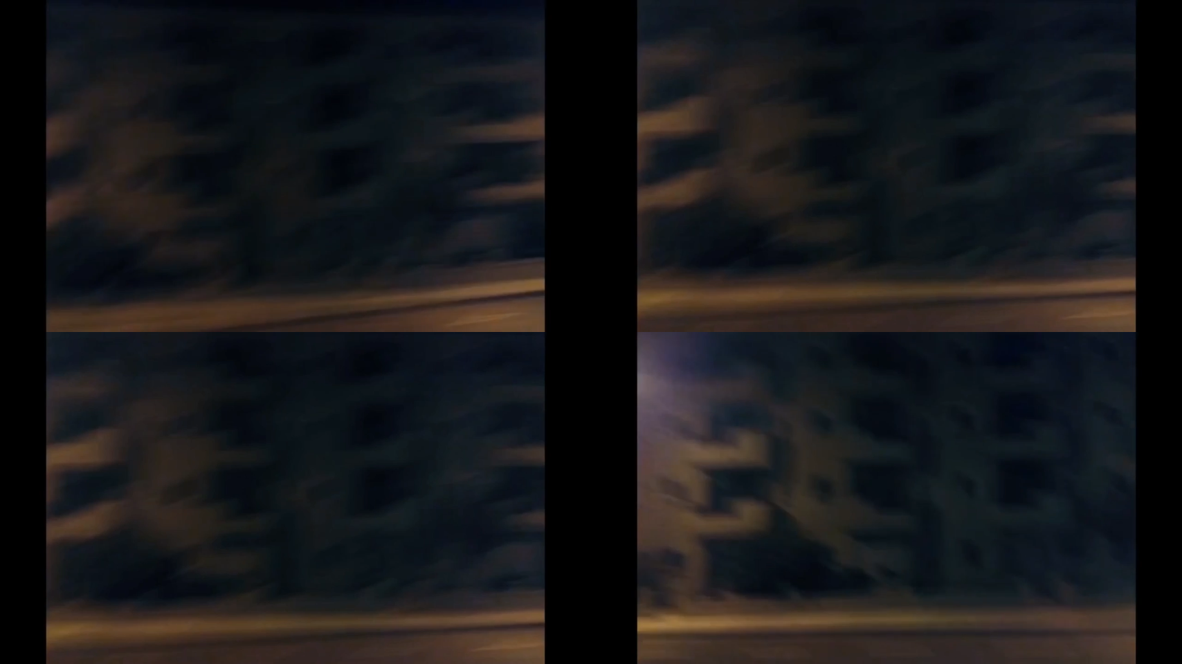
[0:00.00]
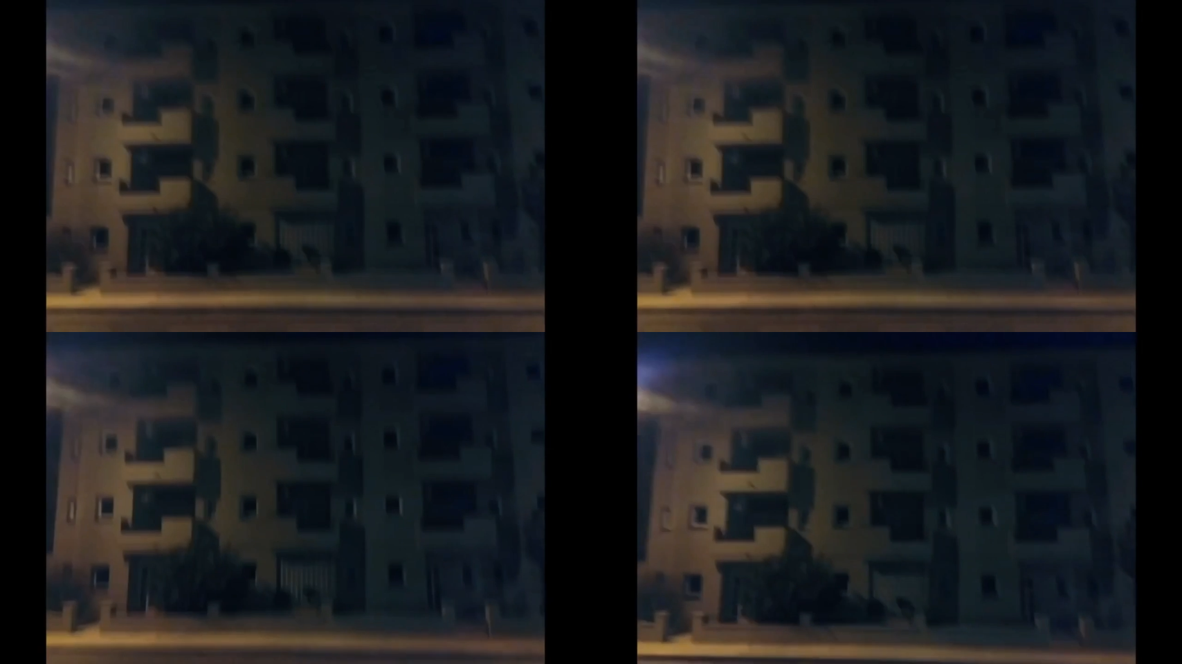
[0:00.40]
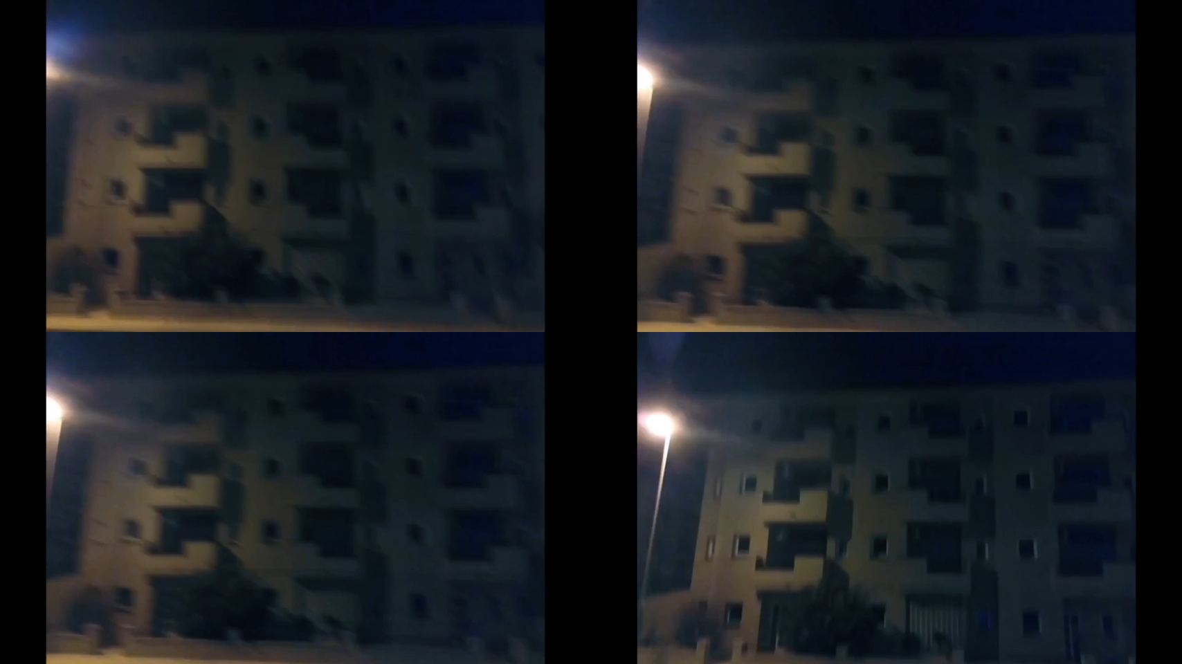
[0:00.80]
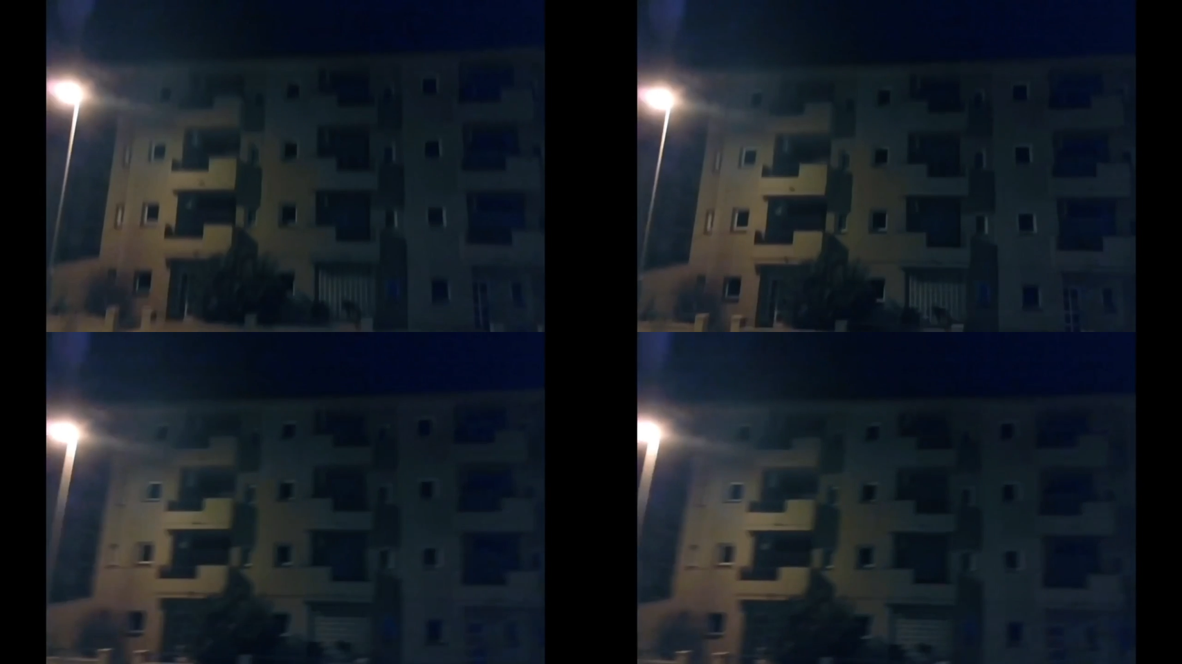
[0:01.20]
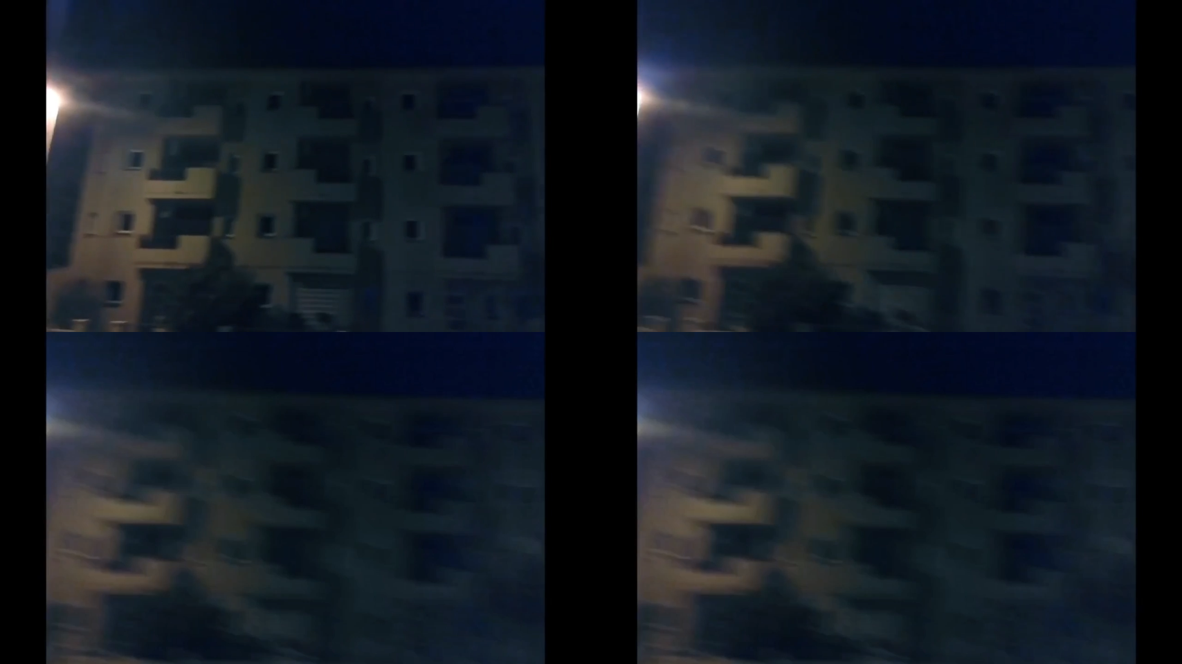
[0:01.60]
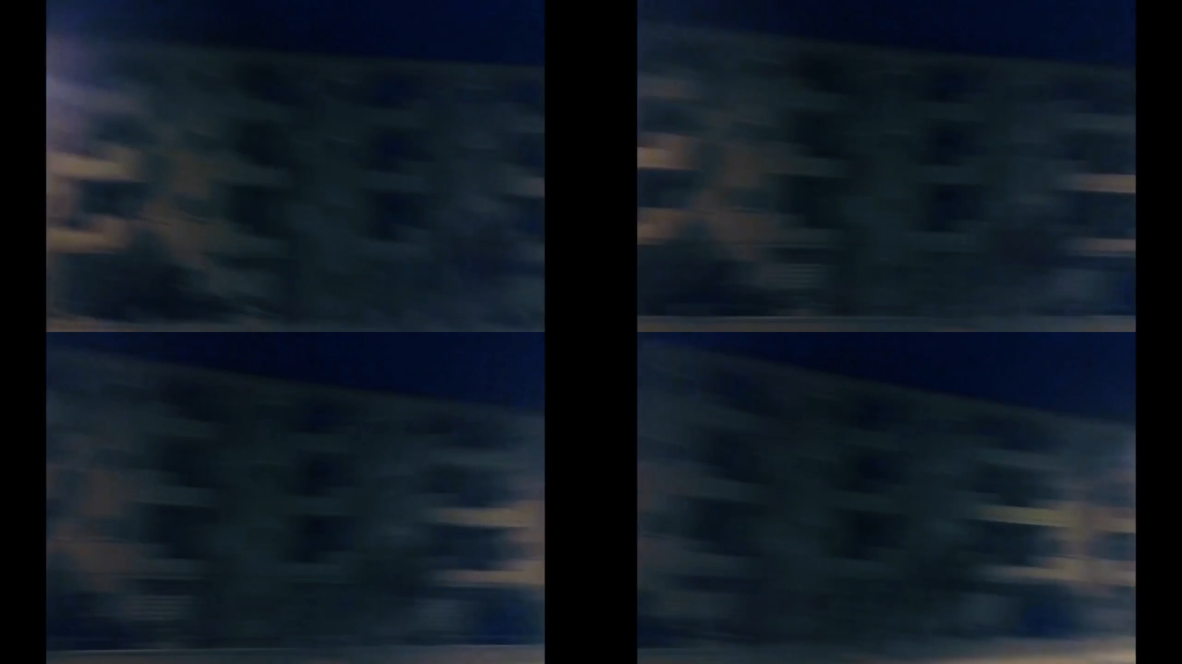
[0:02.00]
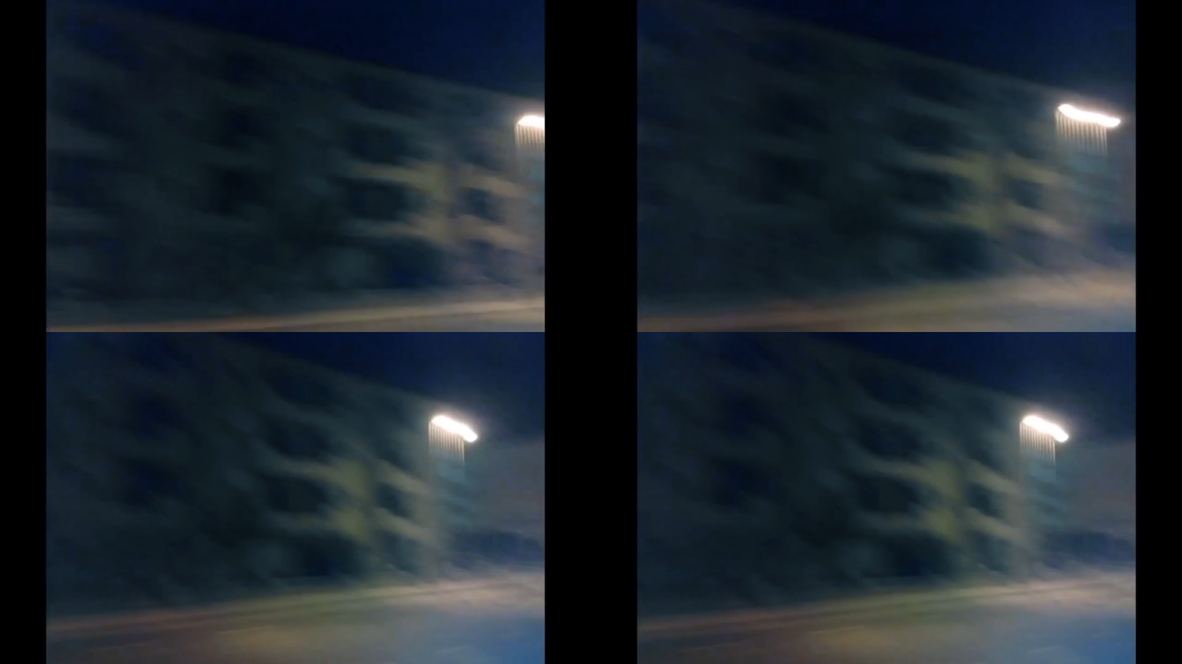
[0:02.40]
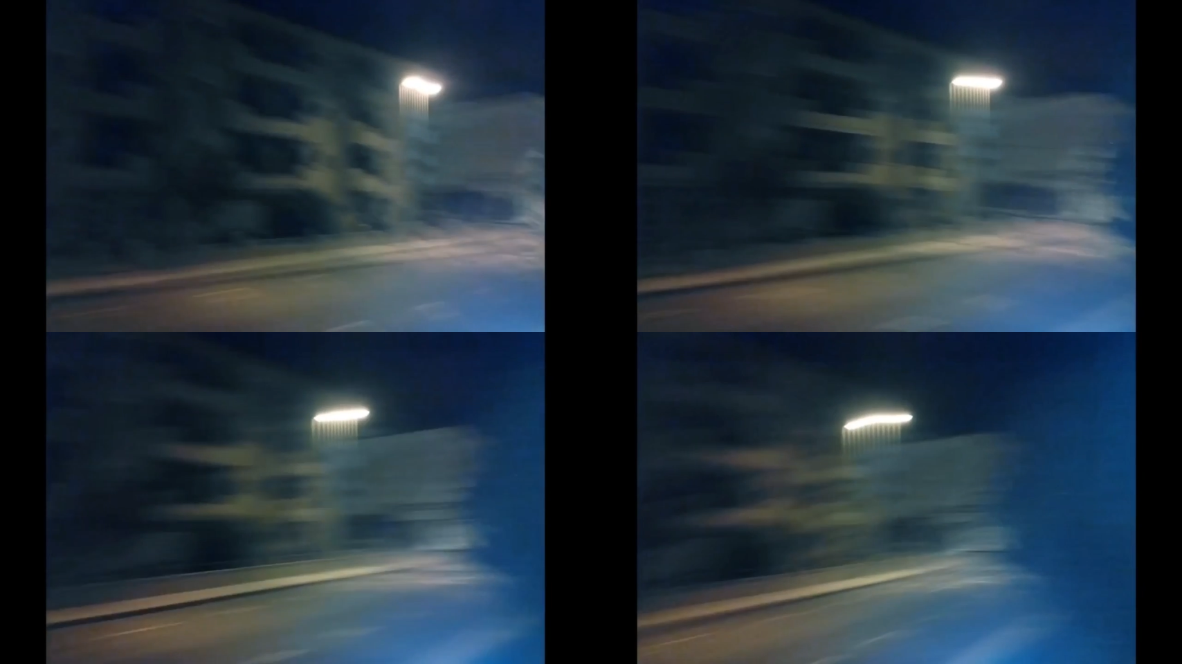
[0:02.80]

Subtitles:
Nobody's mouth can be seen.